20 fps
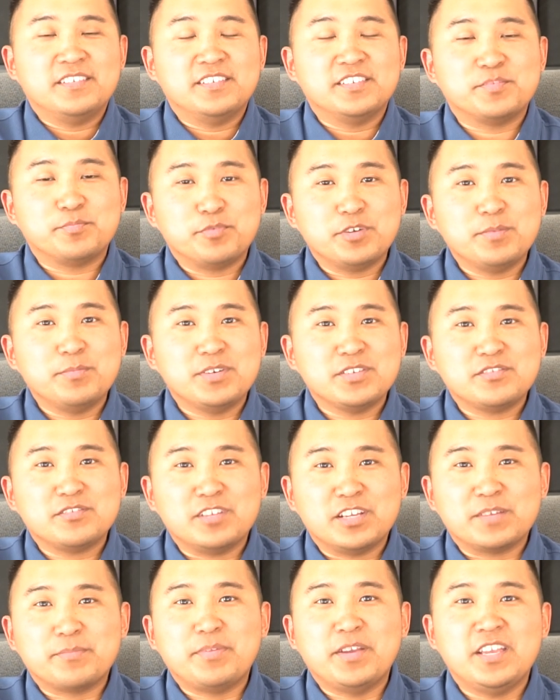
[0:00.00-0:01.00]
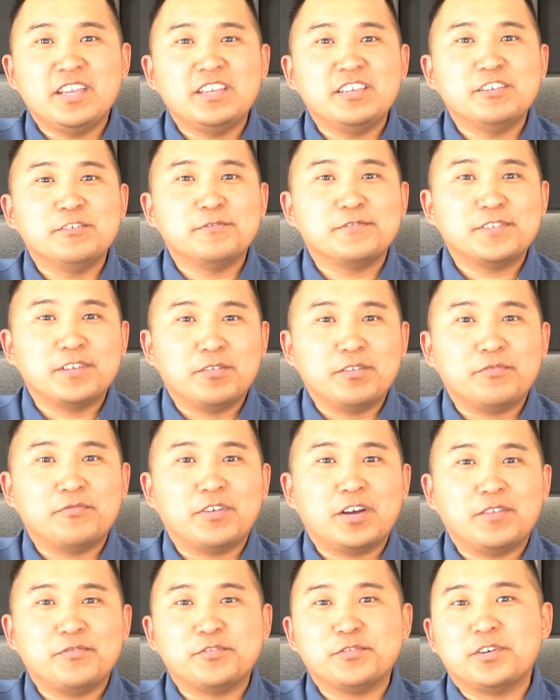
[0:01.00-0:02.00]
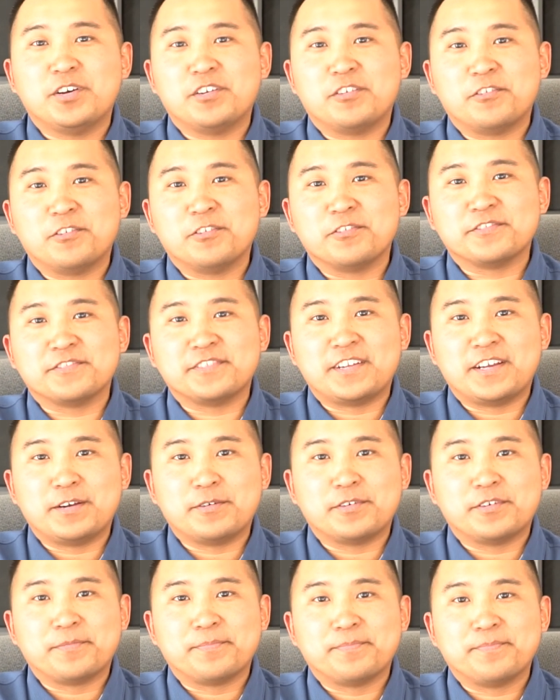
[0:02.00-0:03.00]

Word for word: is pretty much like paying you $75 to $100 an hour.